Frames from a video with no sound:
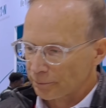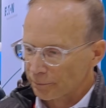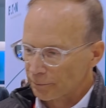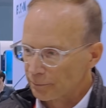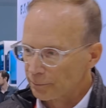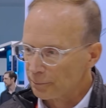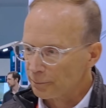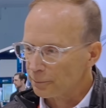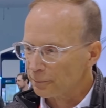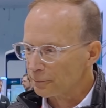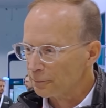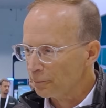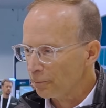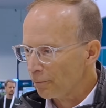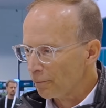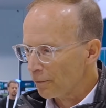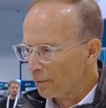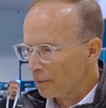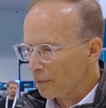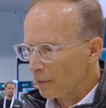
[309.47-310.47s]

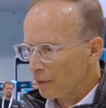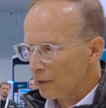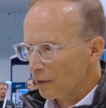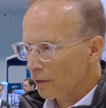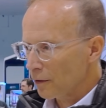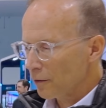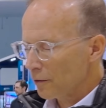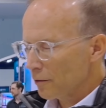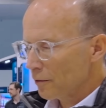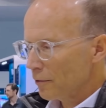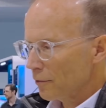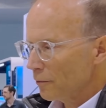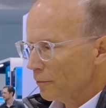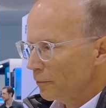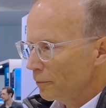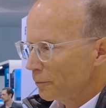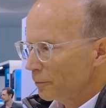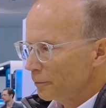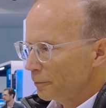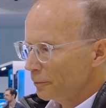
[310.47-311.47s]

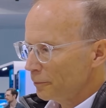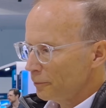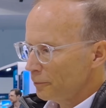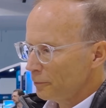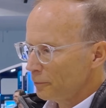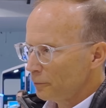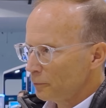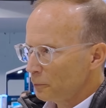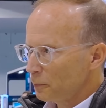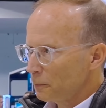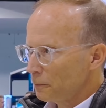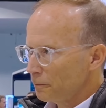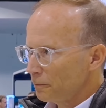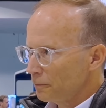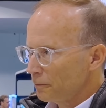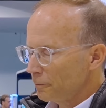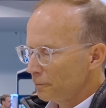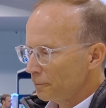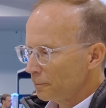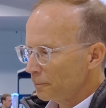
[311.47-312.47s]

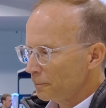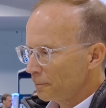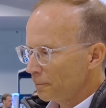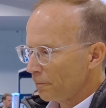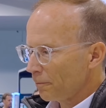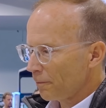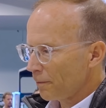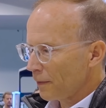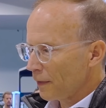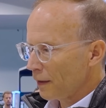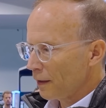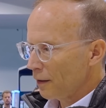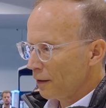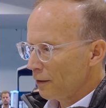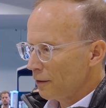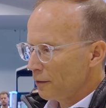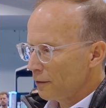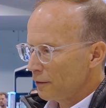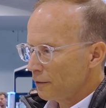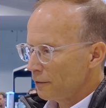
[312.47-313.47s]

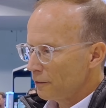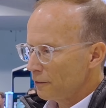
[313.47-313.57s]
No words are spoken by the person on screen.